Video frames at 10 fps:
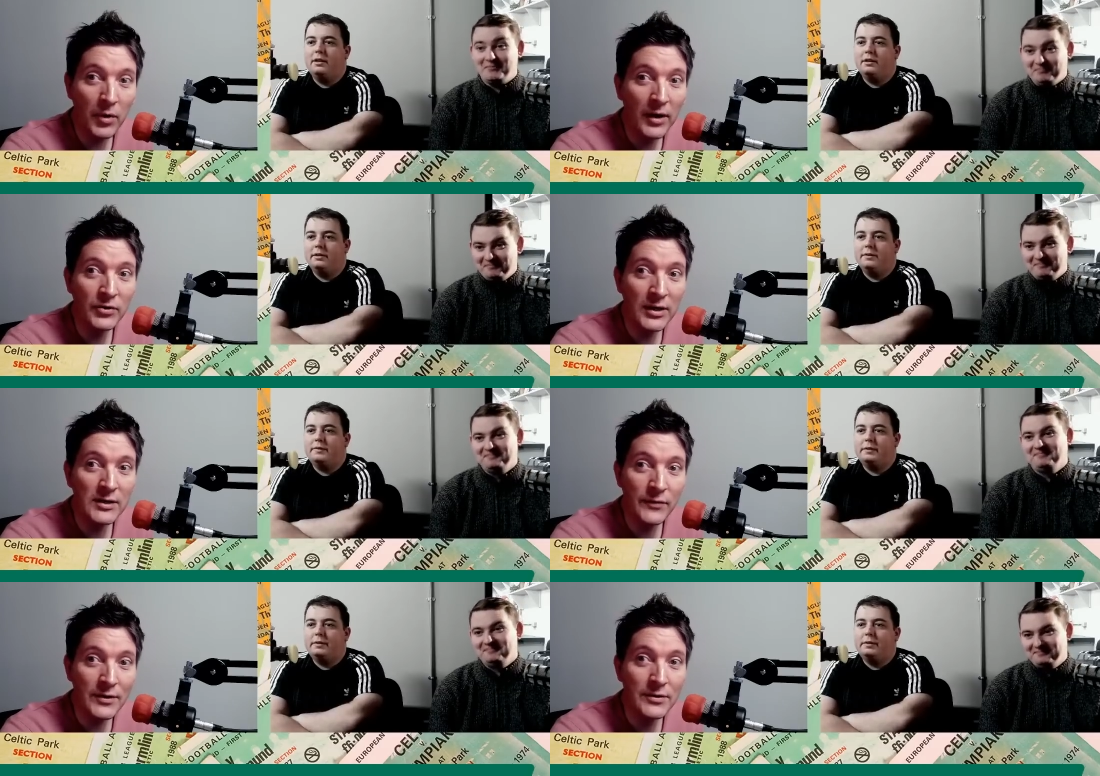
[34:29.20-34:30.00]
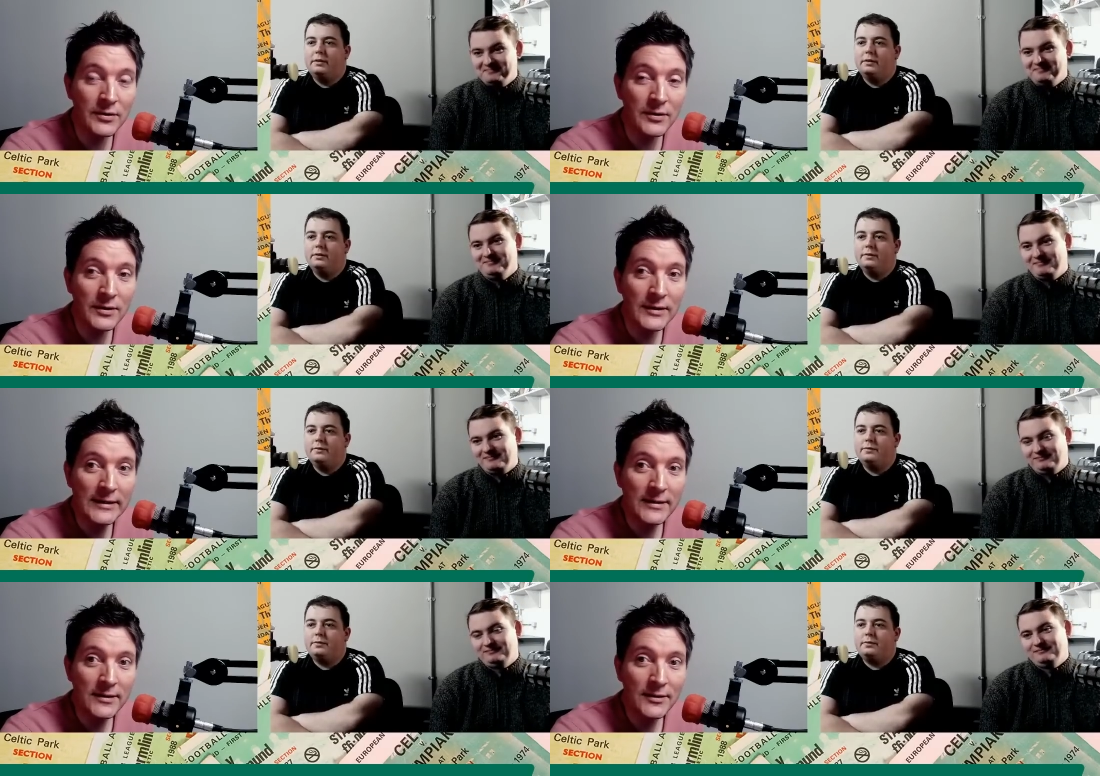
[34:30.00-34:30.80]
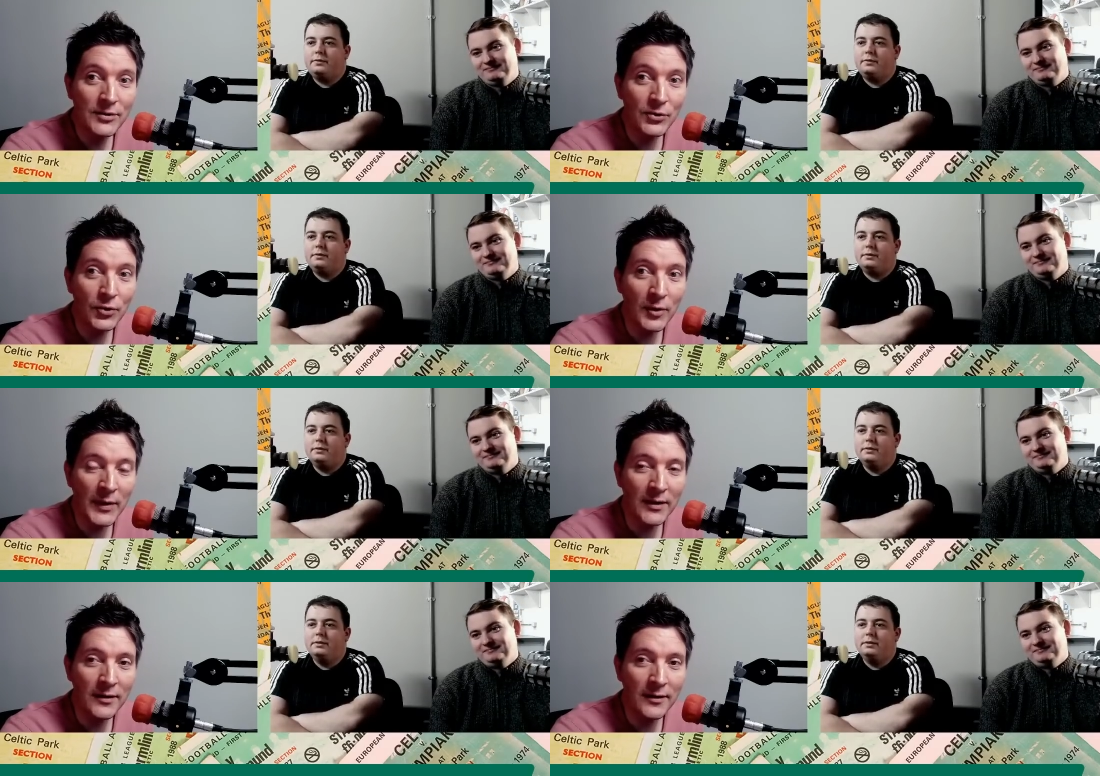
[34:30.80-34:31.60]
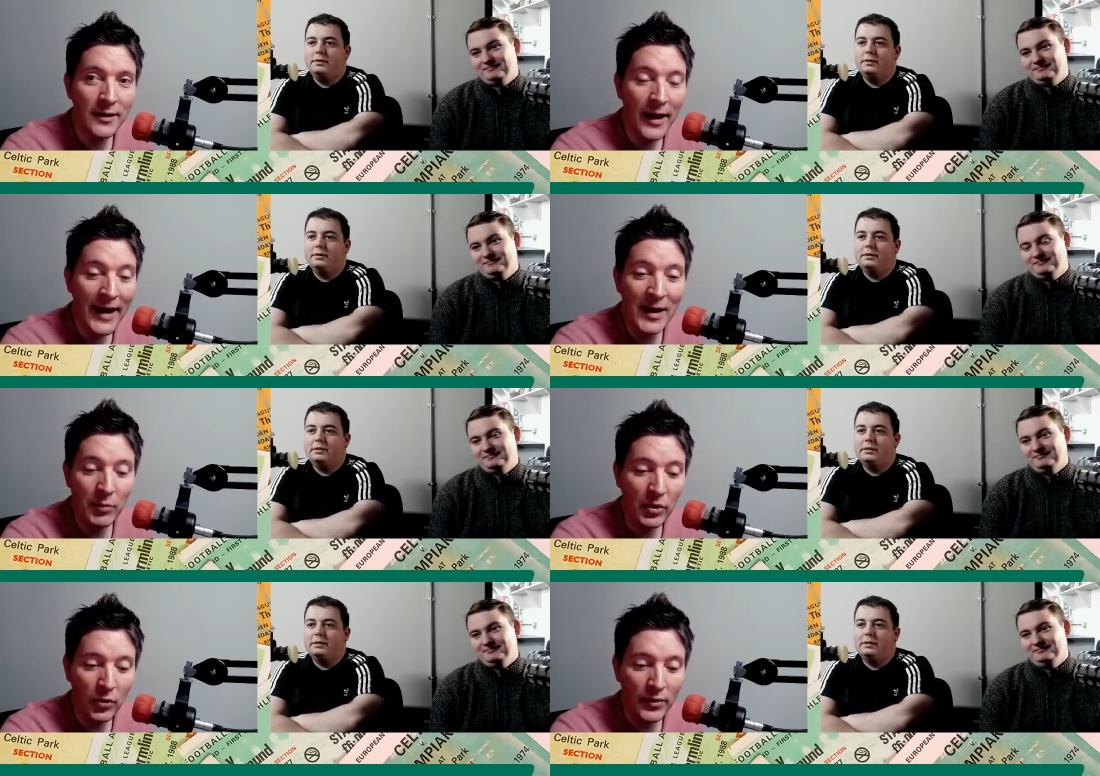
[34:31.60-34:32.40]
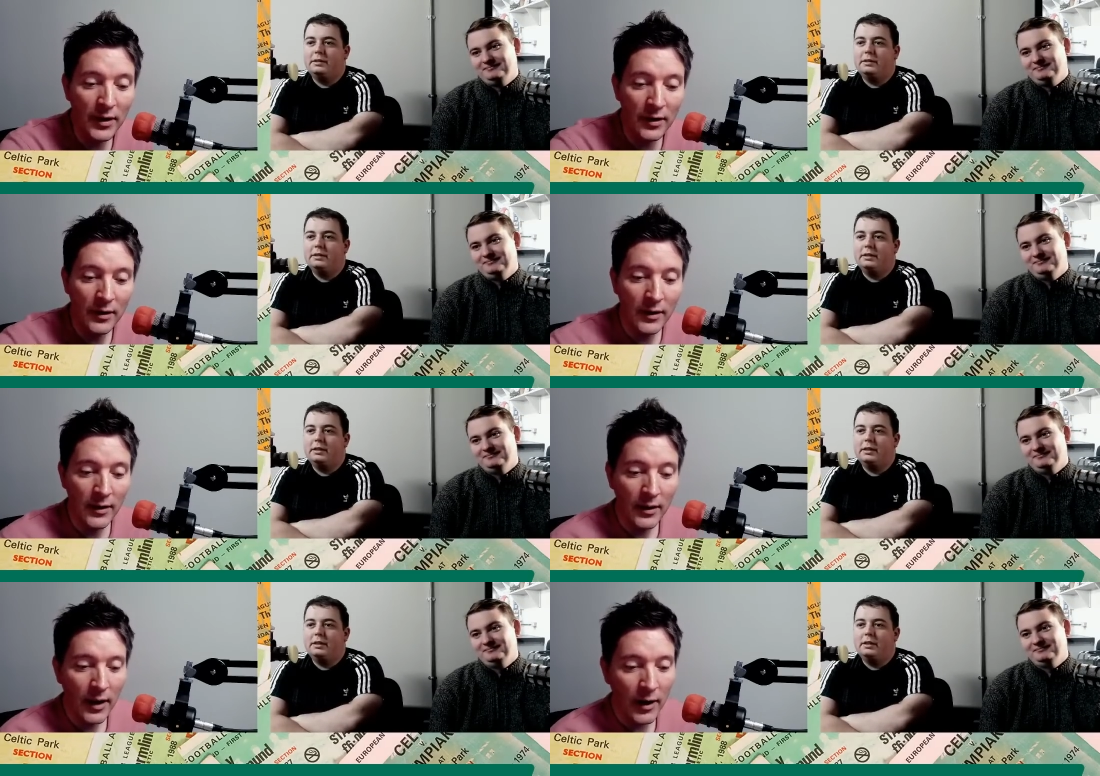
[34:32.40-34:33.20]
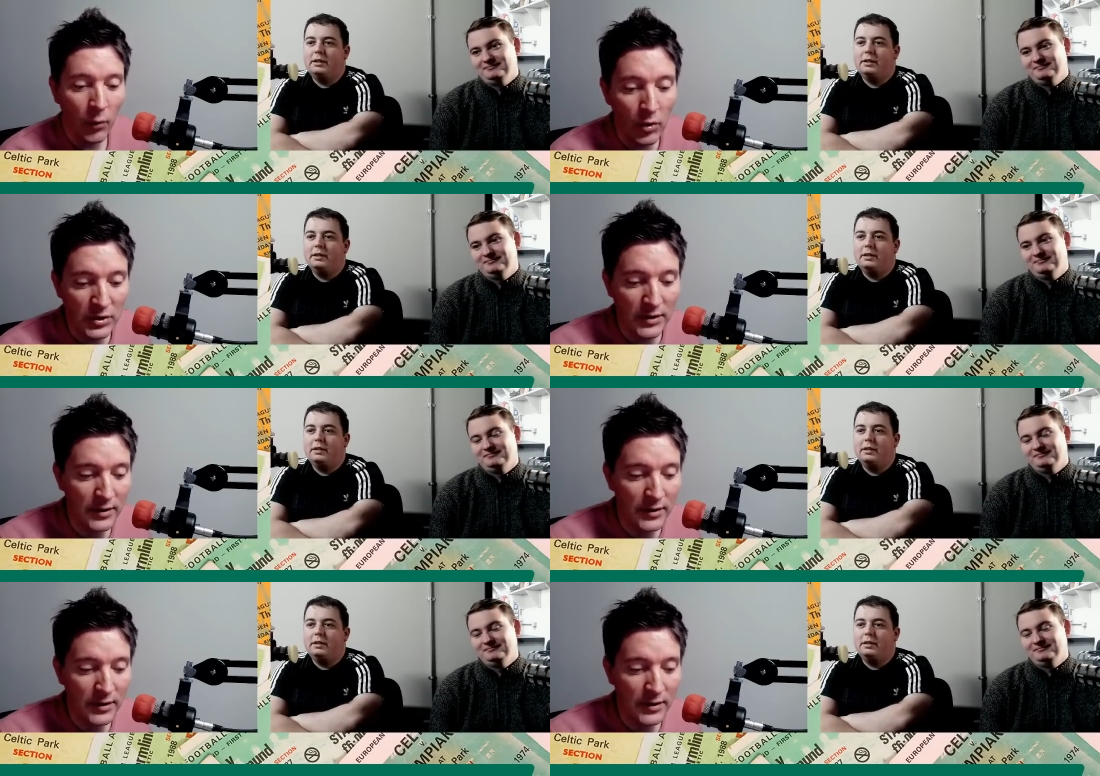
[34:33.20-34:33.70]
Speaker 1: transfers. So, I mean, anybody on there uh, watching the